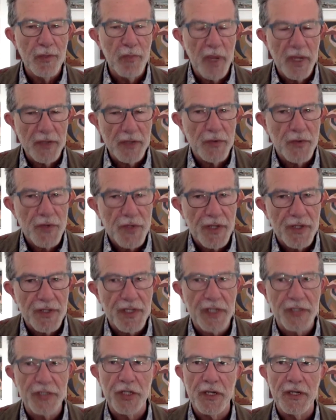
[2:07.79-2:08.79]
but also
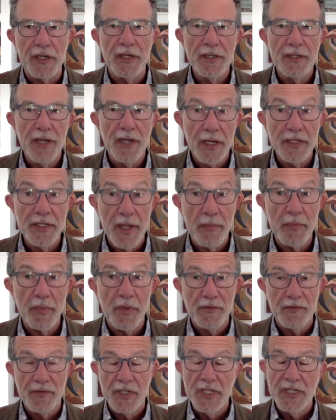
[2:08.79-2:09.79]
such a depth
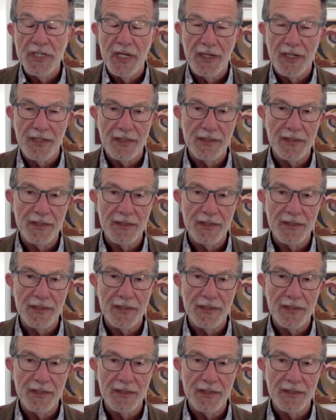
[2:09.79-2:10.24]
of detail?